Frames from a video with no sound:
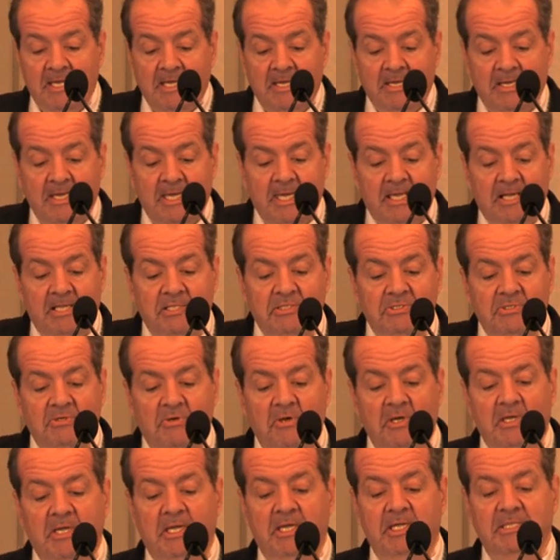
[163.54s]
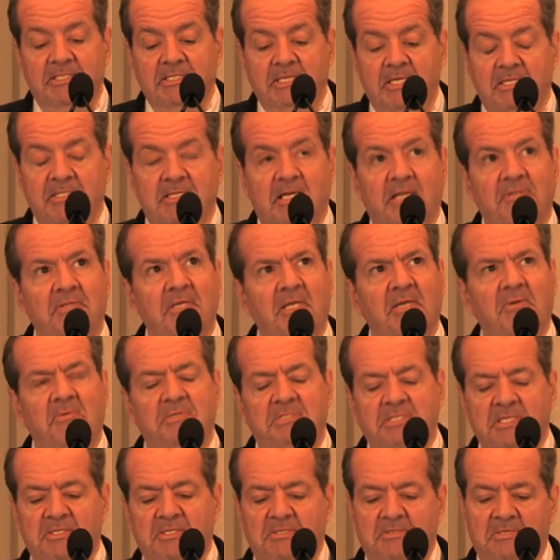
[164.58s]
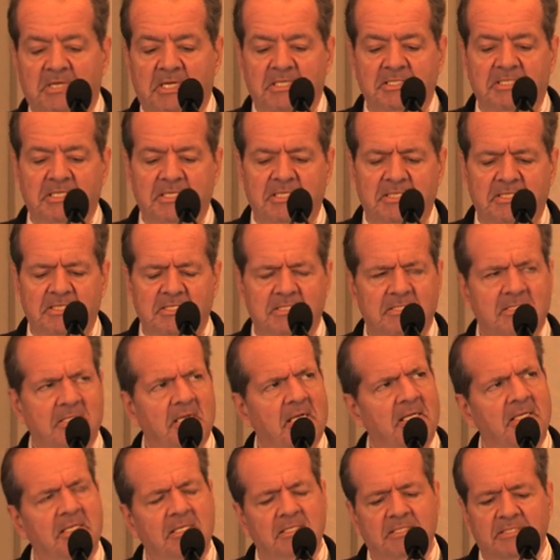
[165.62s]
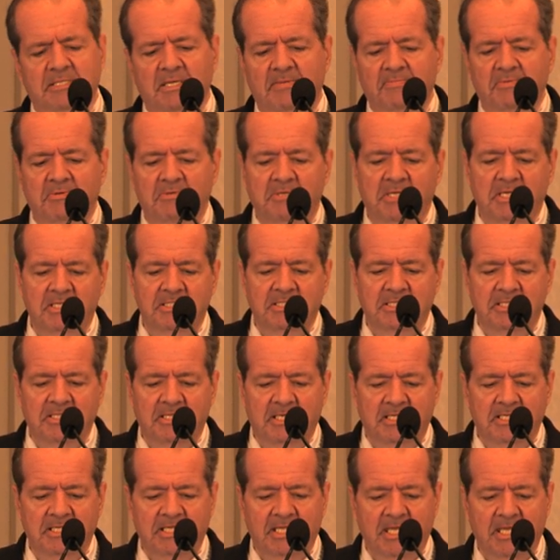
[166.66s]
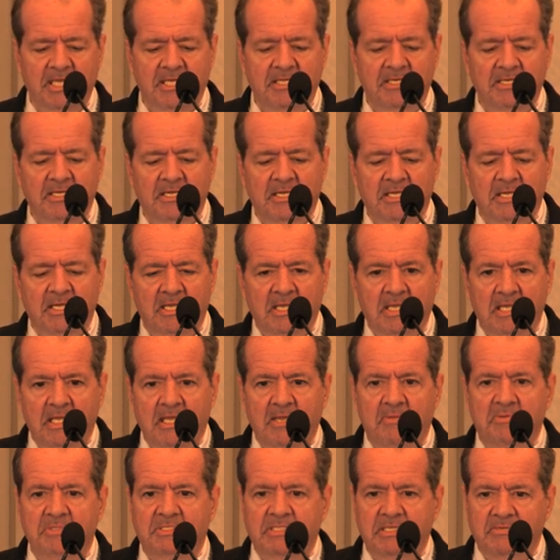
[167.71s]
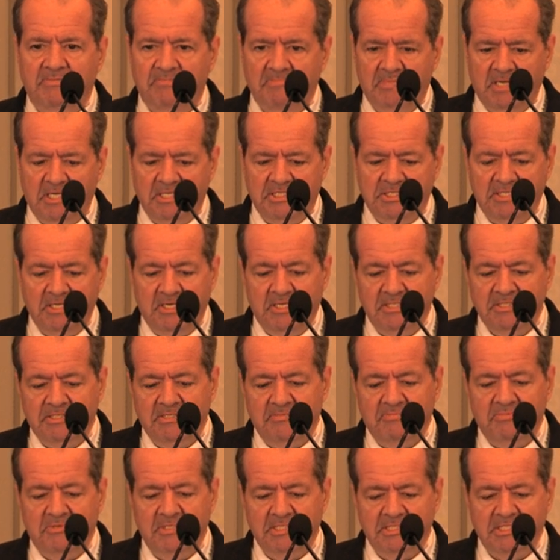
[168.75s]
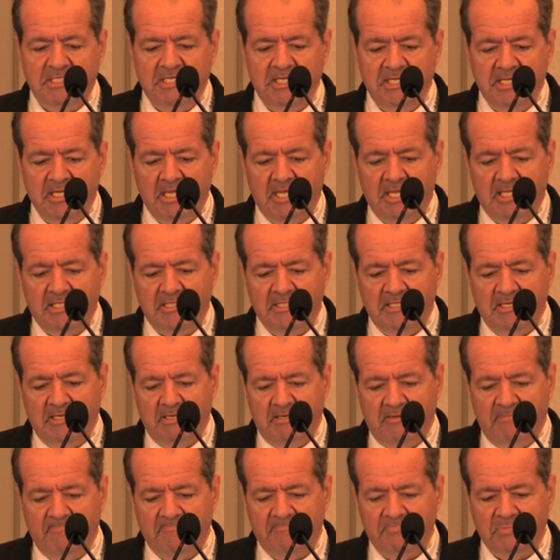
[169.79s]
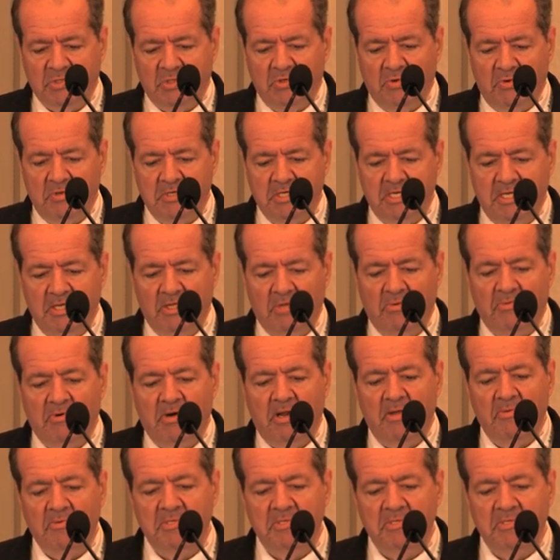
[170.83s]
At a talk I attended, I think it was either 1997 or 1998. It was given by John Zabriskie at Cornell, where I